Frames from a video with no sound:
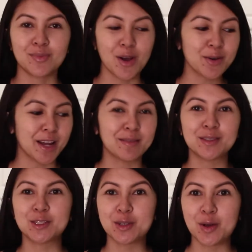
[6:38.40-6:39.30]
Okay,
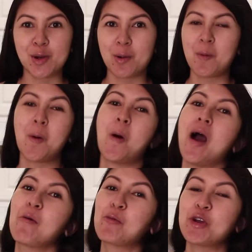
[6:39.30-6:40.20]
so
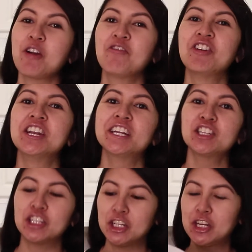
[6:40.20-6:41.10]
we are
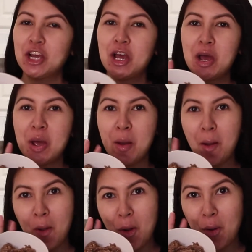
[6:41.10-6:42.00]
finished.
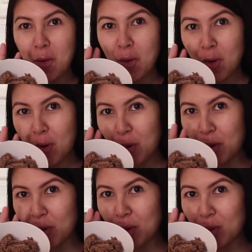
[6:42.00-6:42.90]

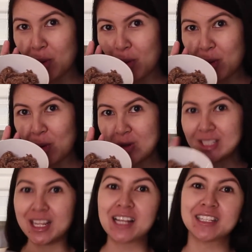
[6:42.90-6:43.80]
Ooh,
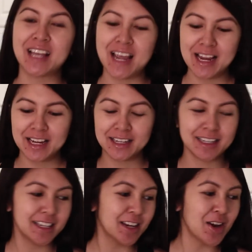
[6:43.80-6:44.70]
stank.
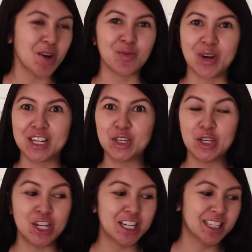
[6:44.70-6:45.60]
Ready to
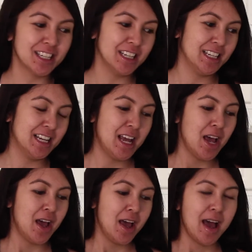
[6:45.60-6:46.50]
eat.
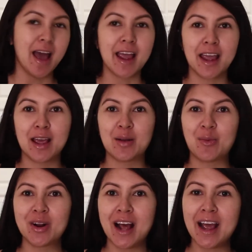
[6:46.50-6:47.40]
And
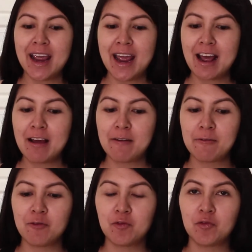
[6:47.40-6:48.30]
what I
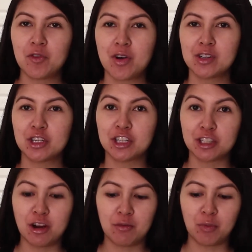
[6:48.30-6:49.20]
have to
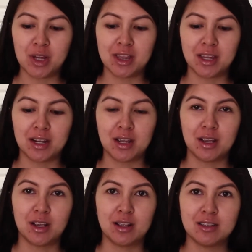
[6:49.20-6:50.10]
serve with it
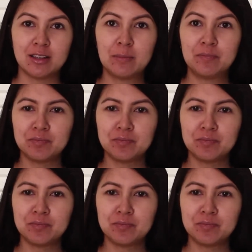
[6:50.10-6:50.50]
is